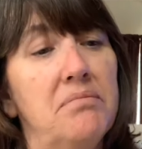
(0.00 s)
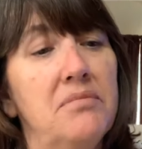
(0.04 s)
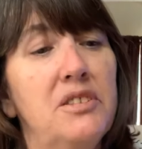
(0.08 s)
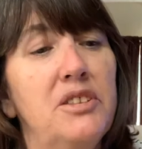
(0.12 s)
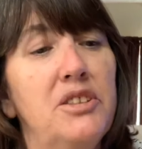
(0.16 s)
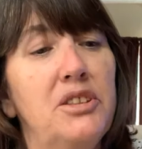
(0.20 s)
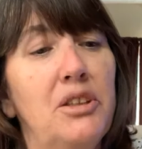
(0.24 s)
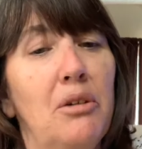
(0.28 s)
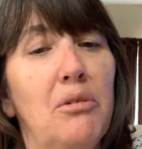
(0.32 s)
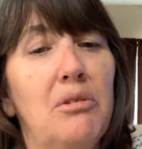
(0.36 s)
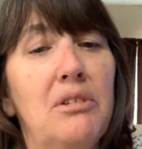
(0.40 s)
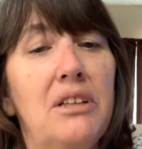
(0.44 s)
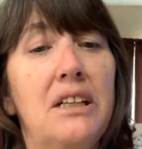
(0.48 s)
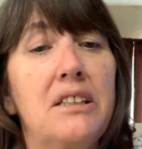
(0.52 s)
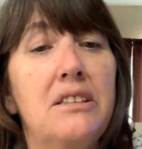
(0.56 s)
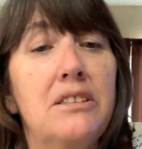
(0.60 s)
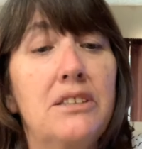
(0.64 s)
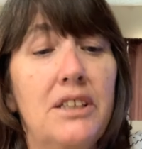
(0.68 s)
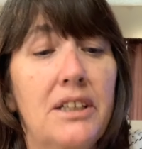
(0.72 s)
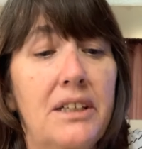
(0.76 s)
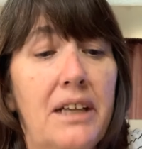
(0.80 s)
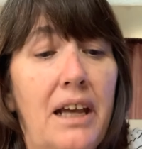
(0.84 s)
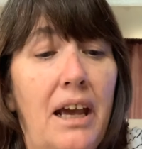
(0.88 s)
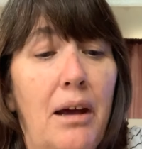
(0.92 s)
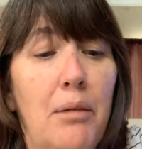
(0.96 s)
So let's
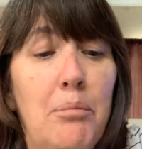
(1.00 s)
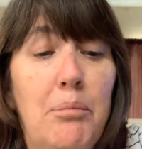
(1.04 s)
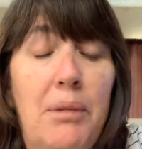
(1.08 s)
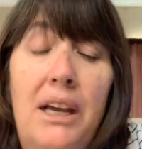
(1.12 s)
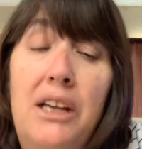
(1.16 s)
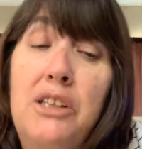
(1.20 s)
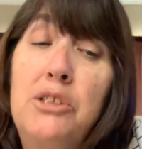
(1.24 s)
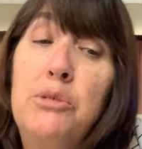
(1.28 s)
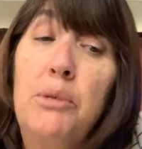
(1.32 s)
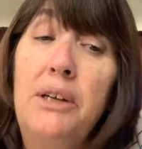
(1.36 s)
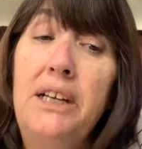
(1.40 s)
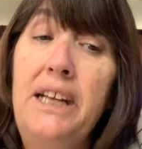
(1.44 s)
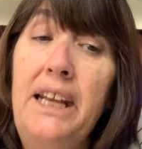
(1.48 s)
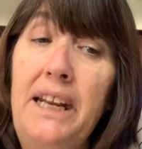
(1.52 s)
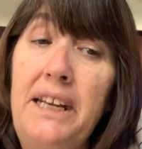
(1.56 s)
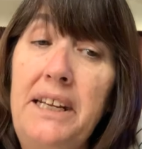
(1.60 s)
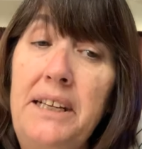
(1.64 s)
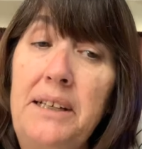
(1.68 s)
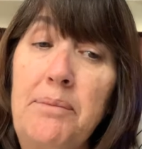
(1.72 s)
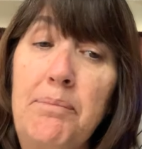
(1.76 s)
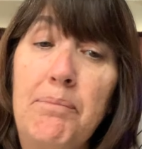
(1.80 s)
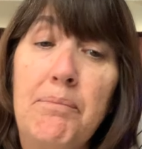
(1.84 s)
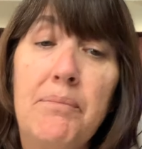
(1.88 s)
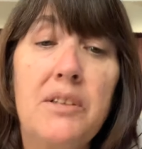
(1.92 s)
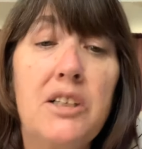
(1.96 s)
look at page
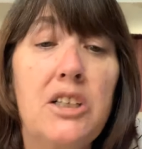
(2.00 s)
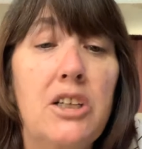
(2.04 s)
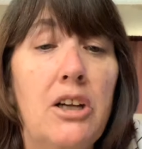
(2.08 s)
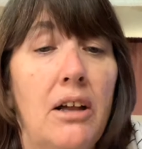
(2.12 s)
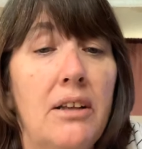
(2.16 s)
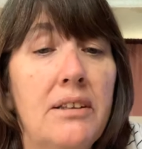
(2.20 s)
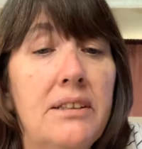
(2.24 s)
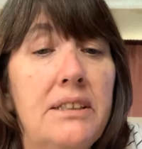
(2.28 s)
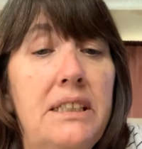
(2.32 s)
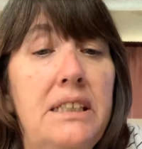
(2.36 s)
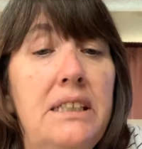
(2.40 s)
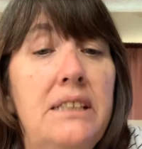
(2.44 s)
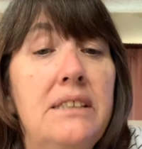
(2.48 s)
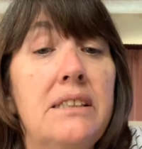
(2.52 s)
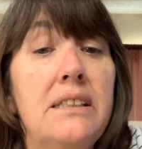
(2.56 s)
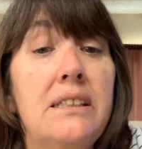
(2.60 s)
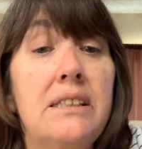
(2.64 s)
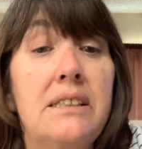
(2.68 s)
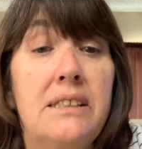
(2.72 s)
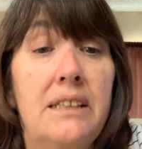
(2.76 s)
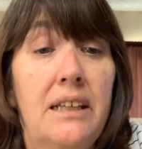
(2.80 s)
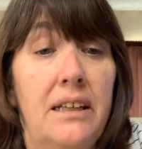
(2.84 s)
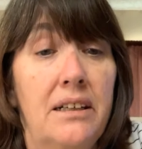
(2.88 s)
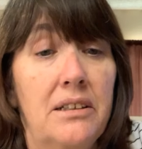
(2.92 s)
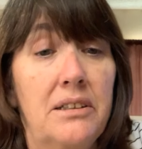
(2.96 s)
180. Colonies and
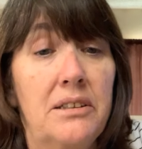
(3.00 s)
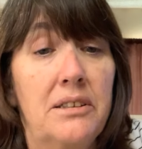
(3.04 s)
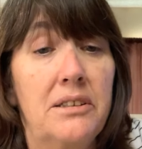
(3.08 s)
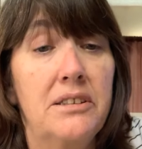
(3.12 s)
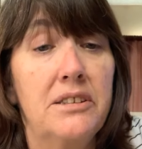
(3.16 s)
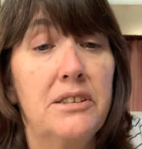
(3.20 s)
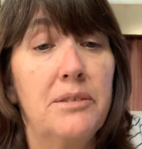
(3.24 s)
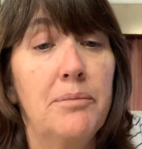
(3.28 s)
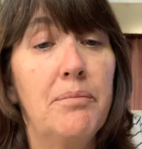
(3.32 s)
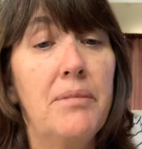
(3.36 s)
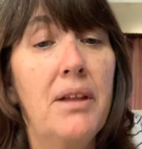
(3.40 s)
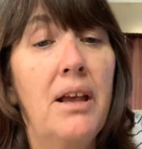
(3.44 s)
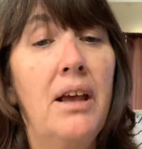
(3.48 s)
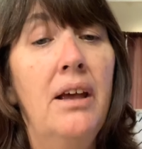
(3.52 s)
settlers.